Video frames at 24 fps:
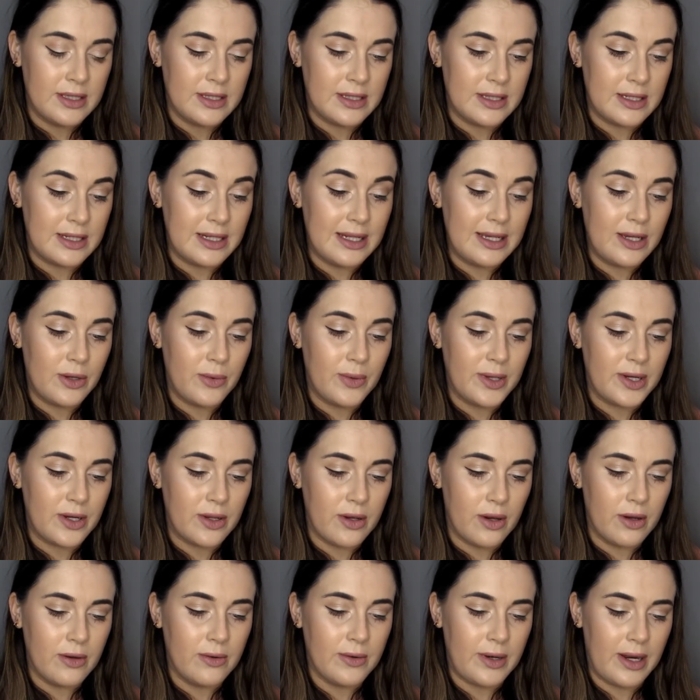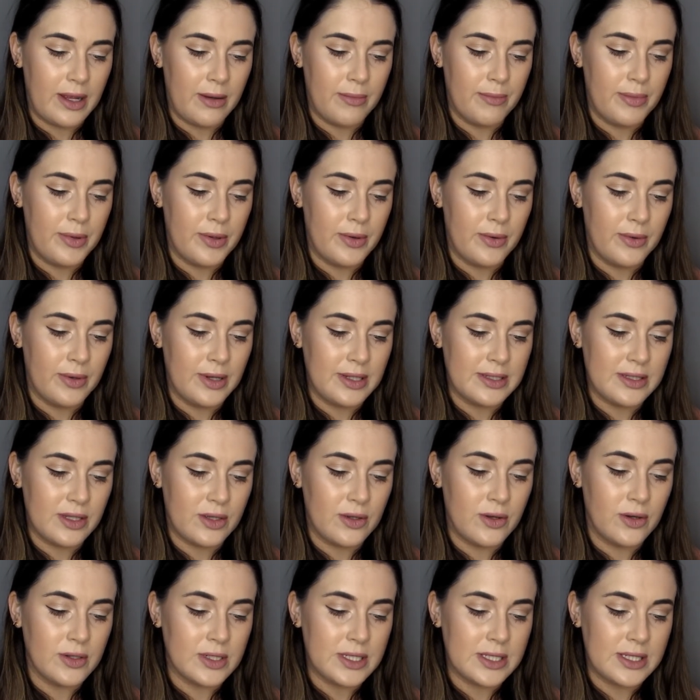Liquid gold ampoule is a
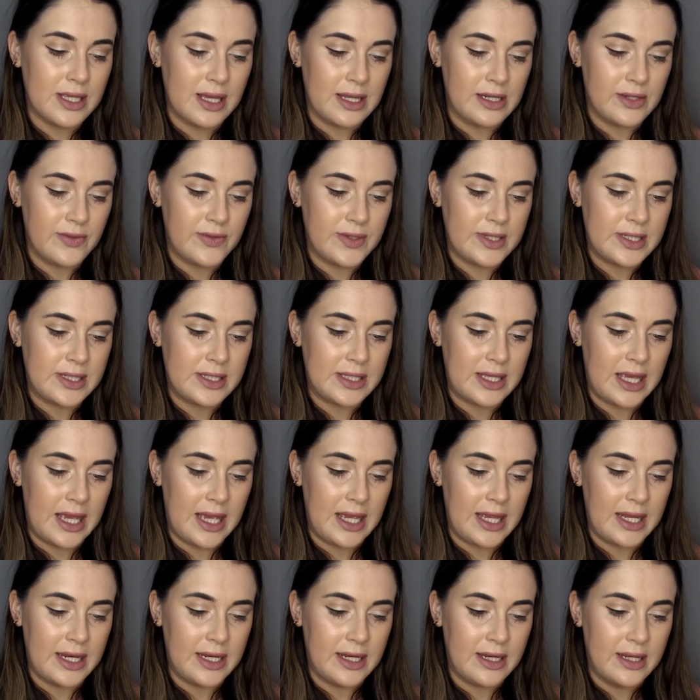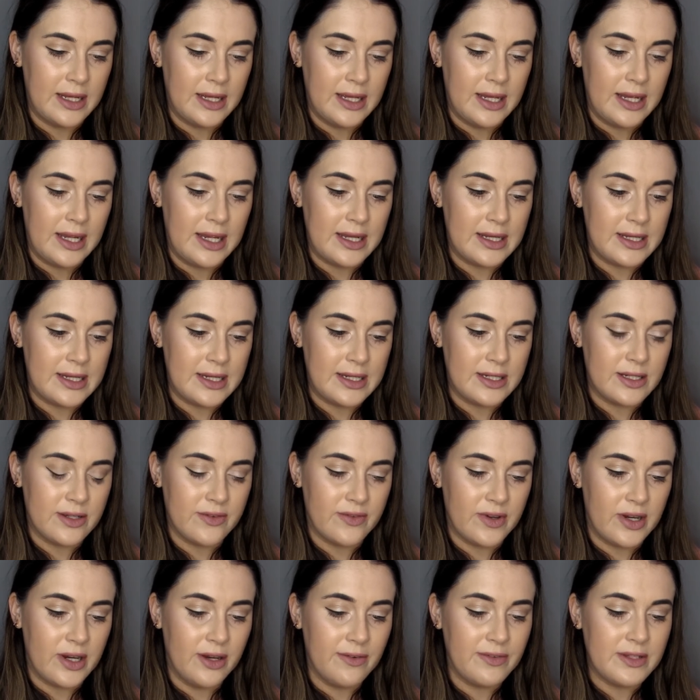godsend for skin in need of
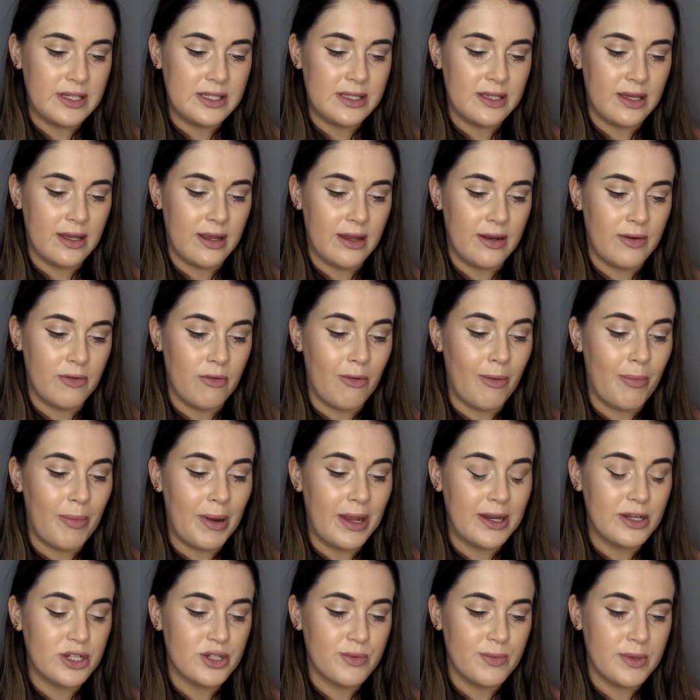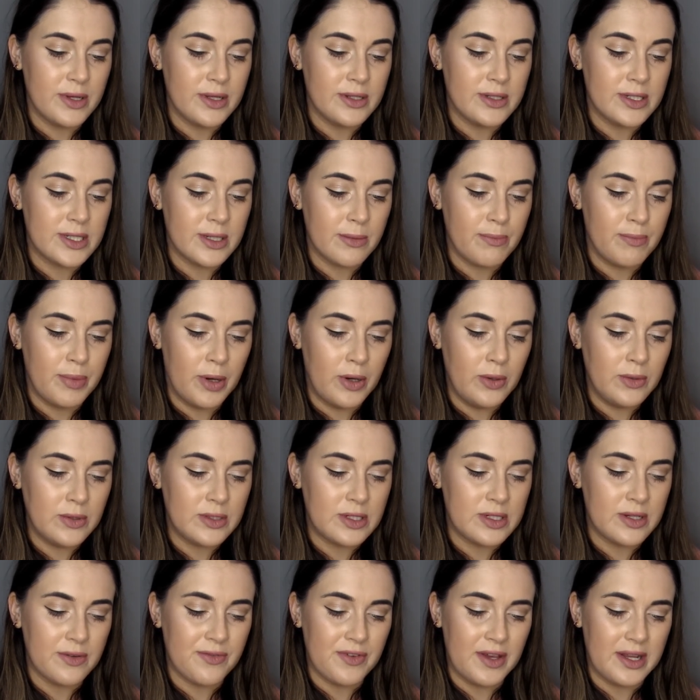after sun replenishment, bold
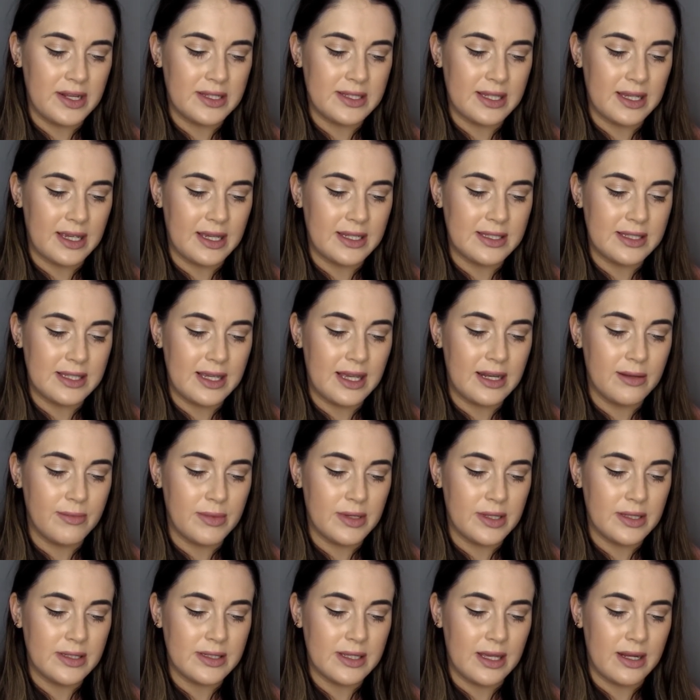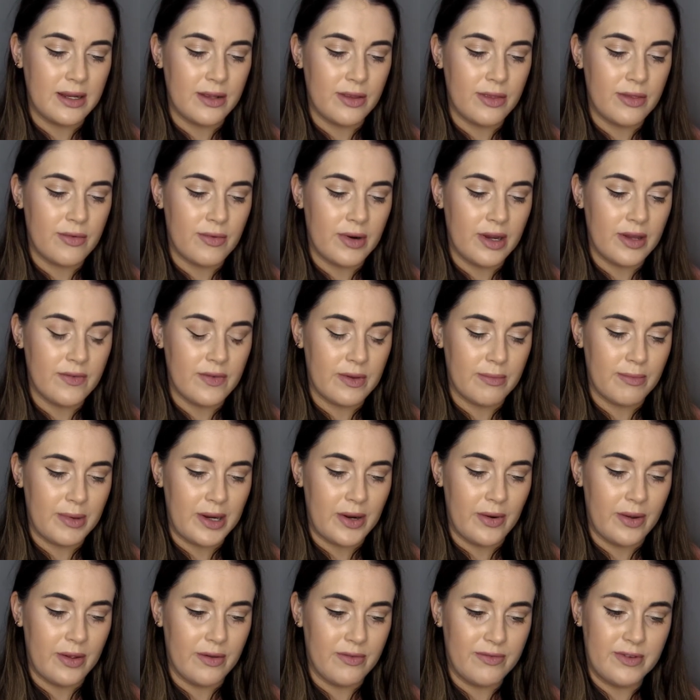defense against the elements, and a thriving
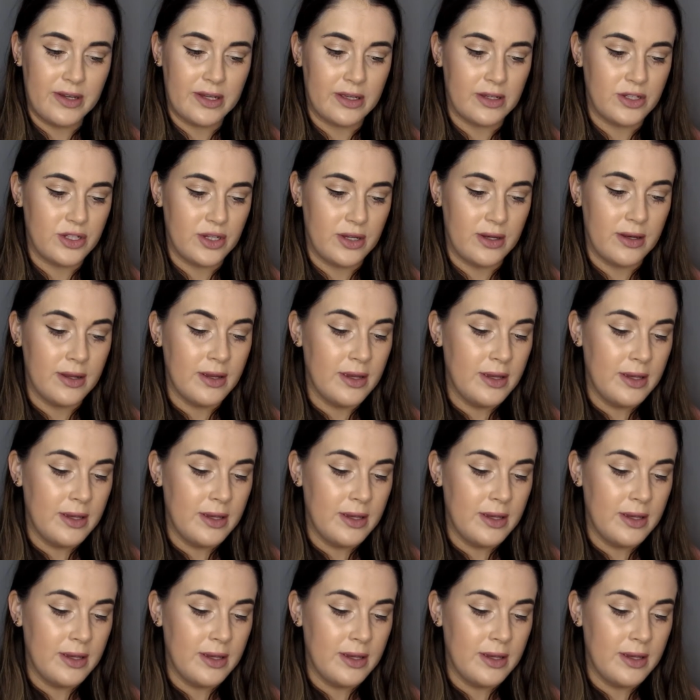barrier function.